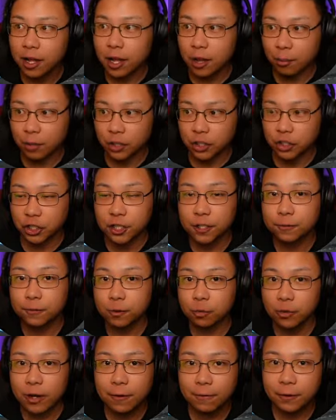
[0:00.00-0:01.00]
but just for
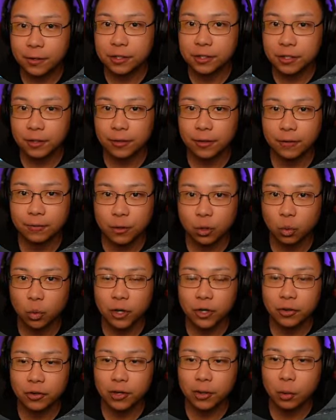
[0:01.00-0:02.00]
reference, if you're
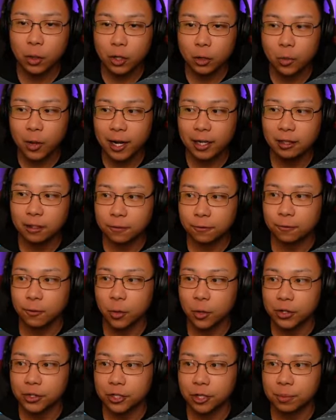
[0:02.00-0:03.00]
wondering, what do I look
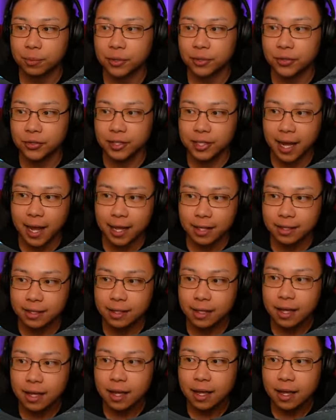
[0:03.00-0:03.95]
for in terms of stats?